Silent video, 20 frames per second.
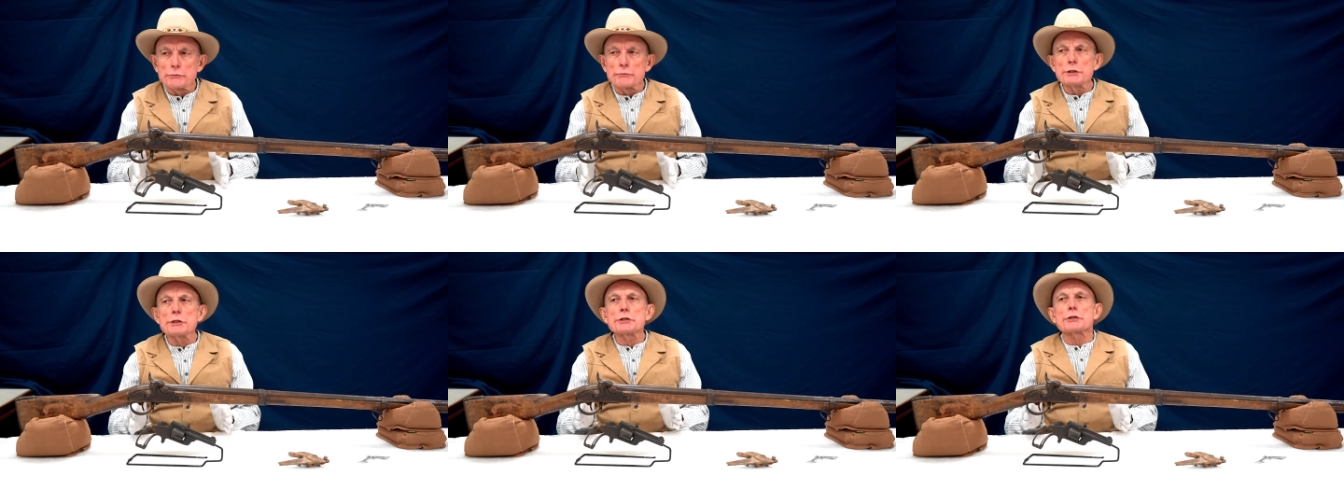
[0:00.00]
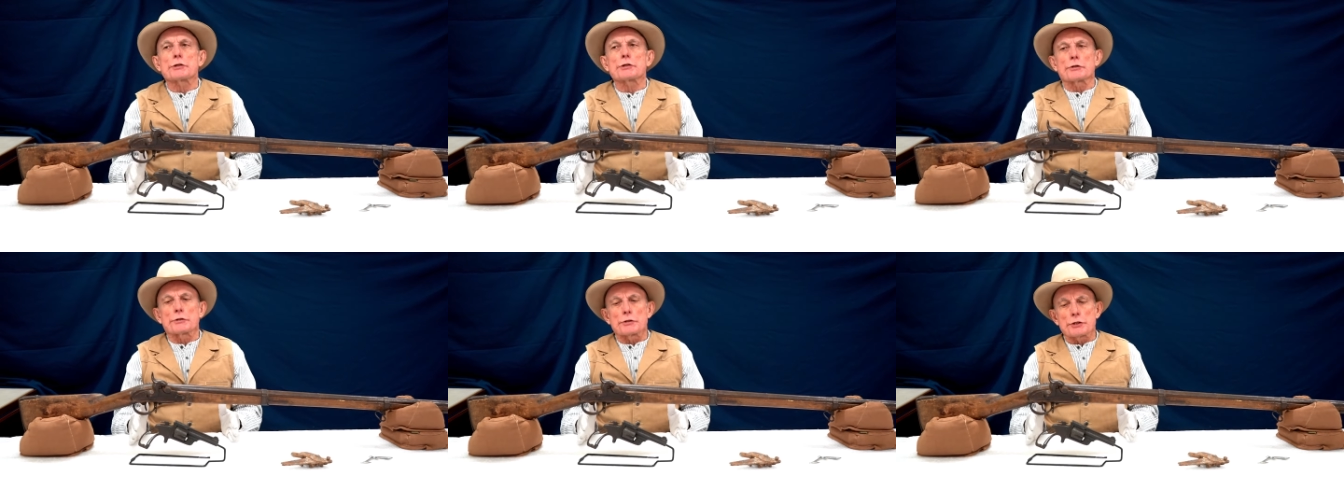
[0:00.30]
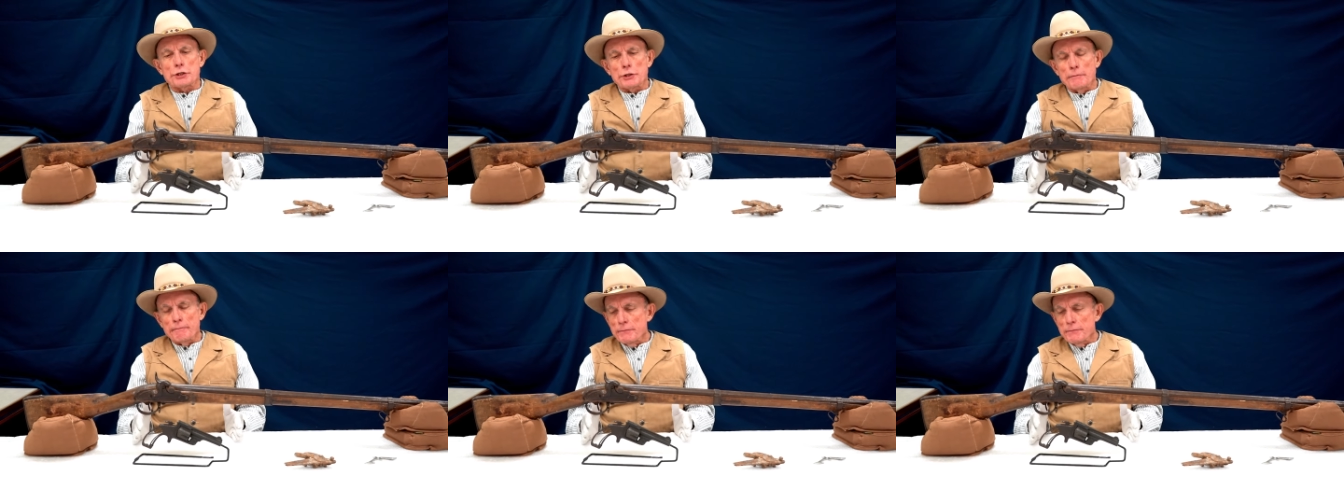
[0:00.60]

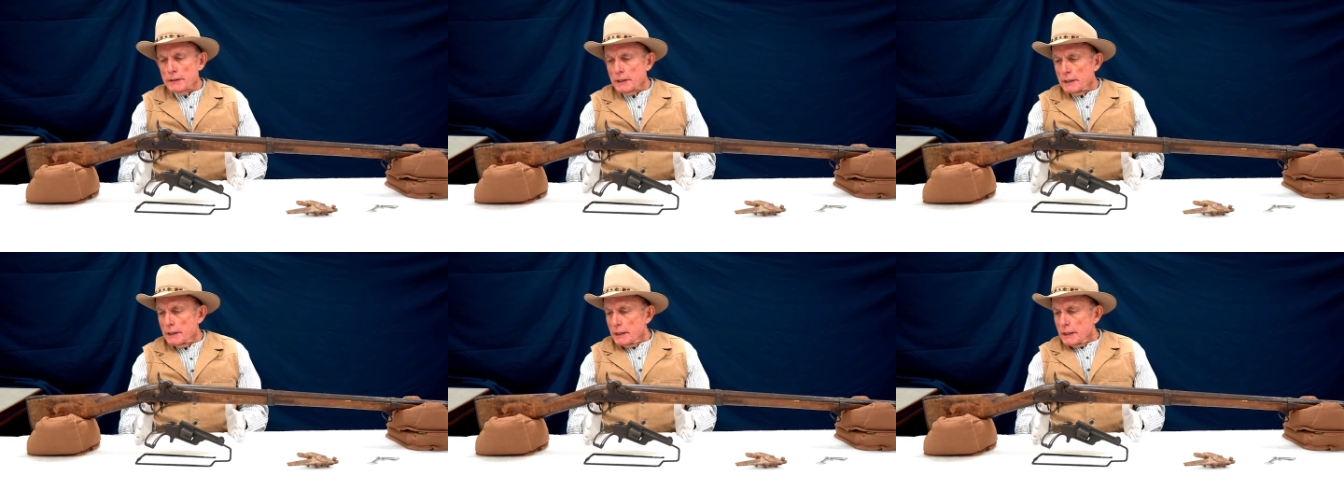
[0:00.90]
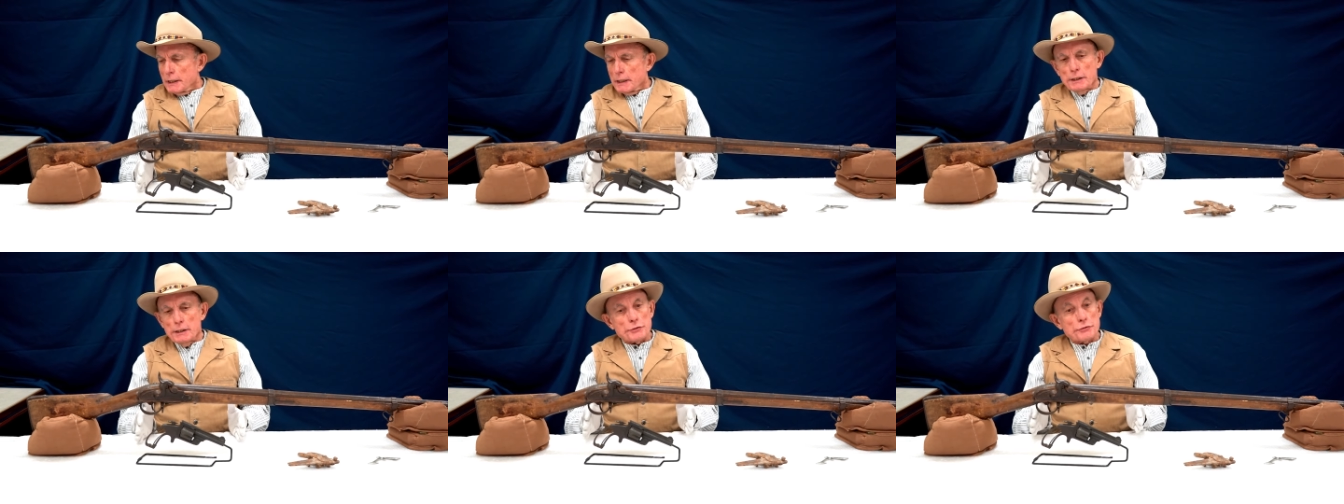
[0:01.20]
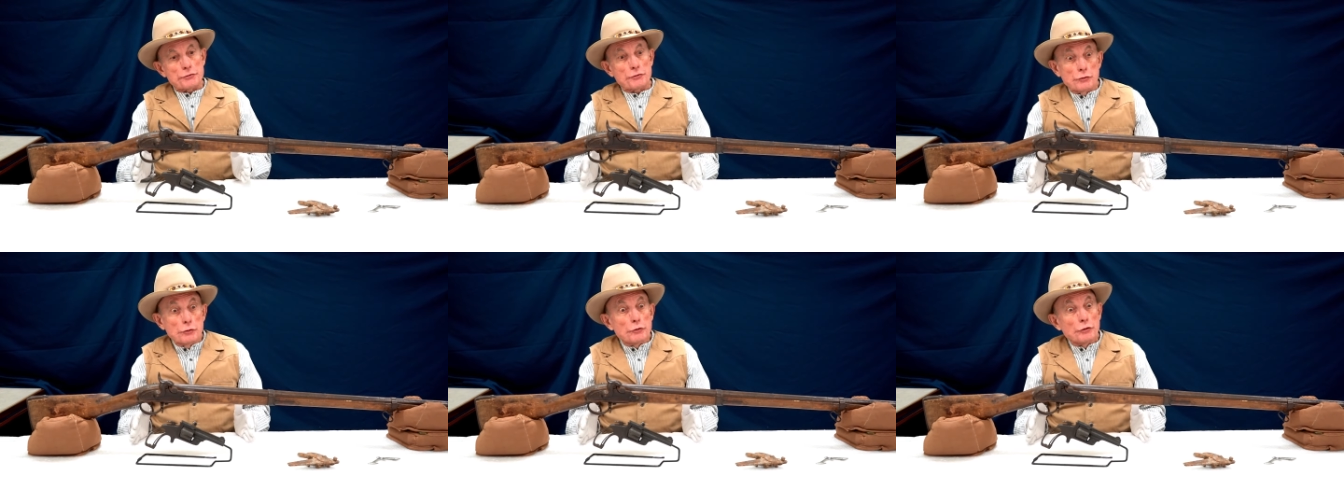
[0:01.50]
research
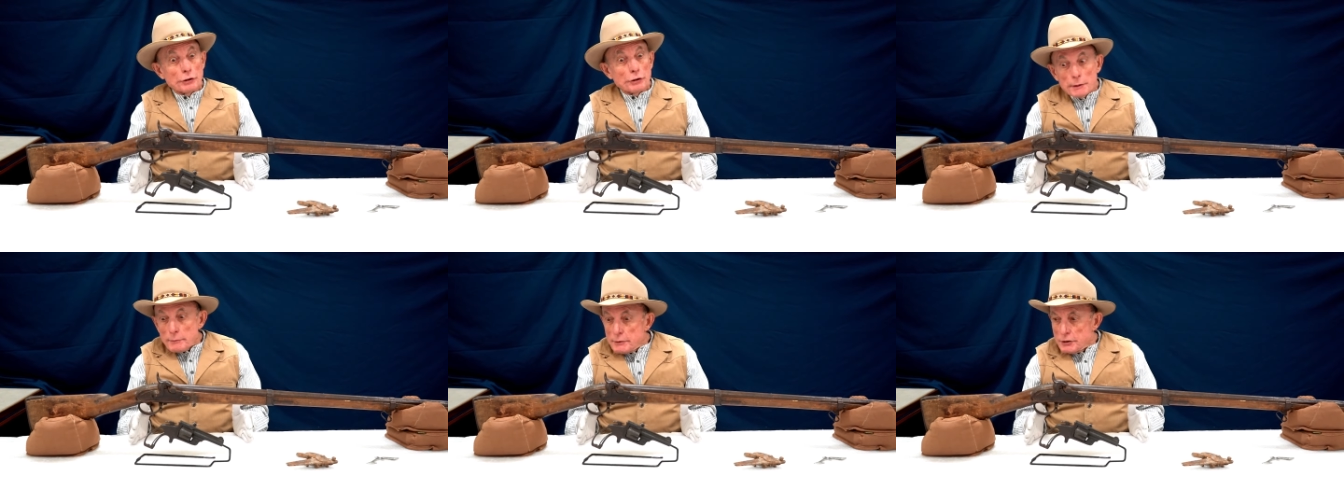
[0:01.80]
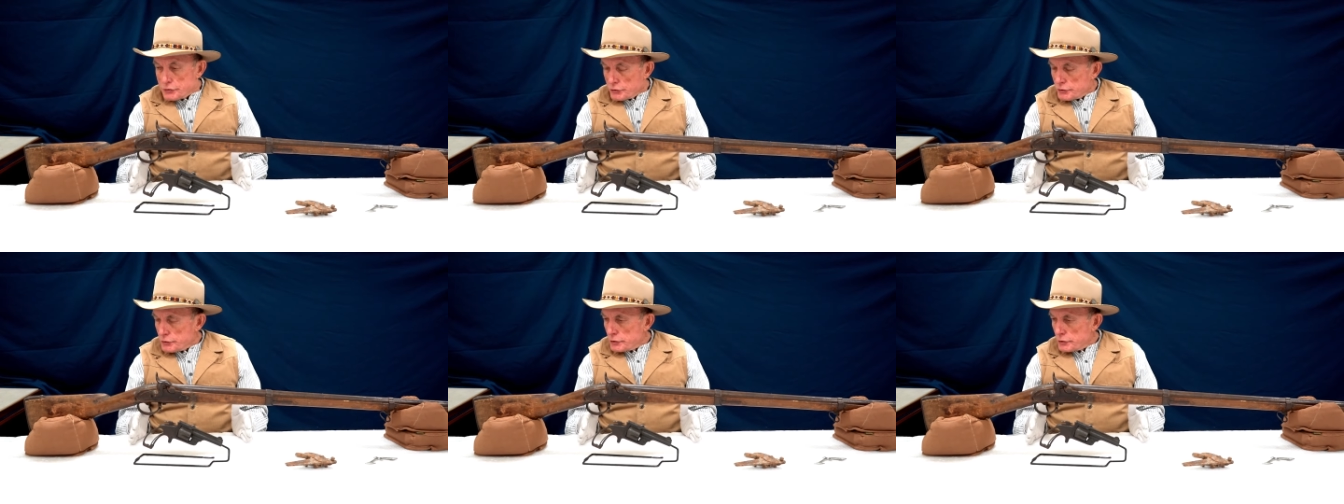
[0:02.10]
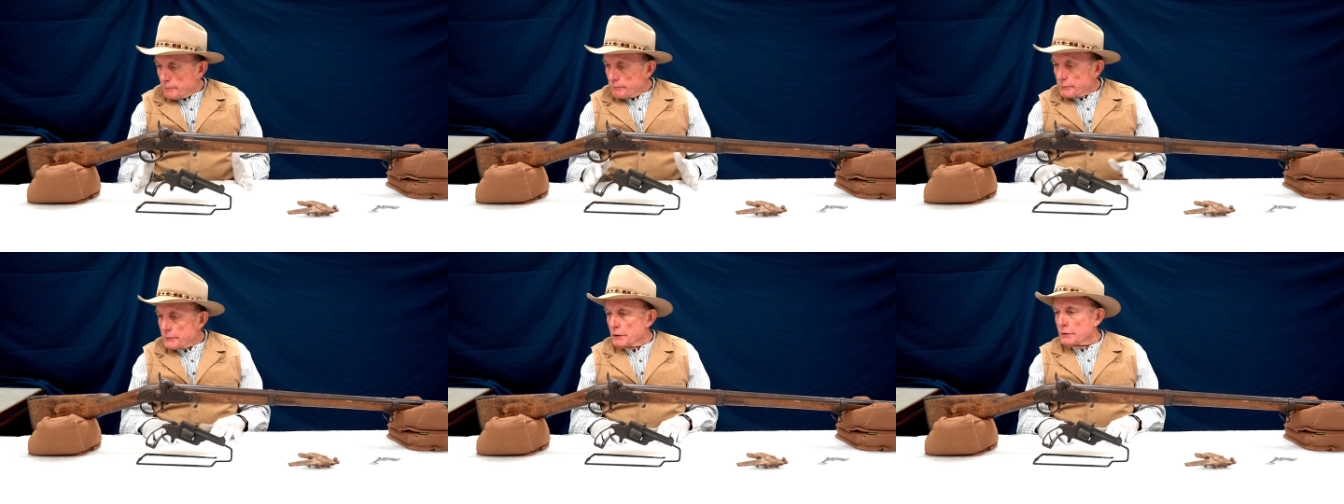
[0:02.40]
is Google Images.